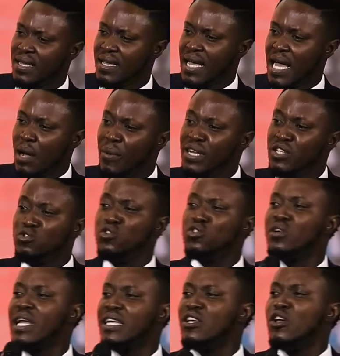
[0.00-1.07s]
And when he's doing all
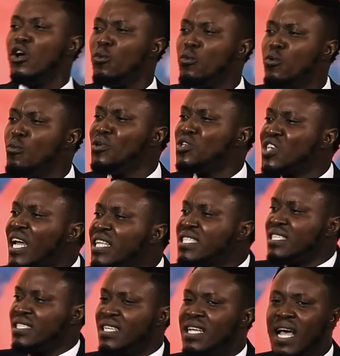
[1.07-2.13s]
that, we'll be
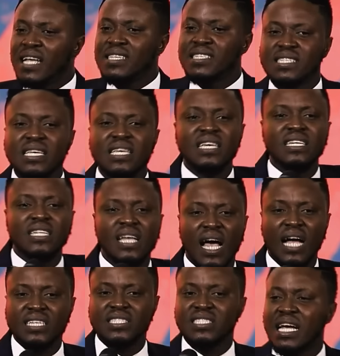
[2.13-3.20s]
chanting and singing
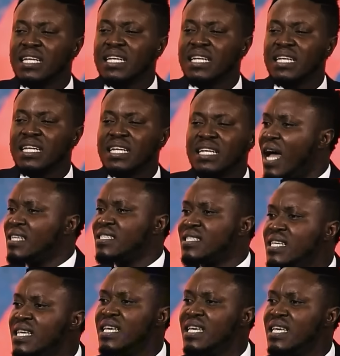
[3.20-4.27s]
and chanting and
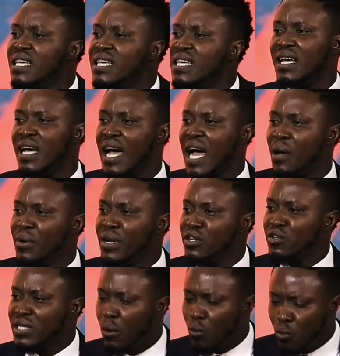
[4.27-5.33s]
singing. And when he
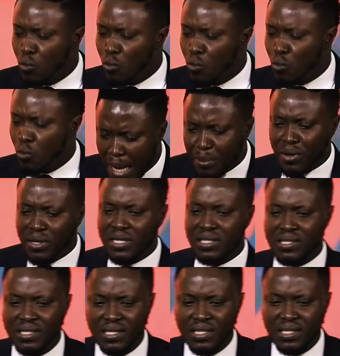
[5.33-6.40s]
does that, we'll step on it